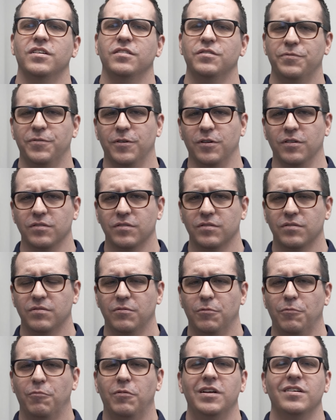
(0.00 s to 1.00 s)
things first,
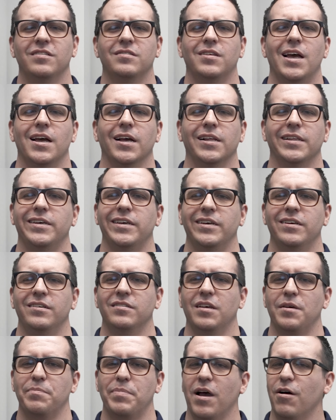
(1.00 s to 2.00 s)
what exactly
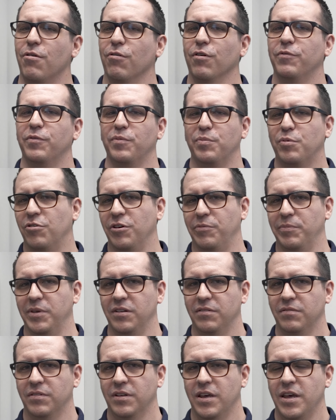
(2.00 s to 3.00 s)
is a power of appointment?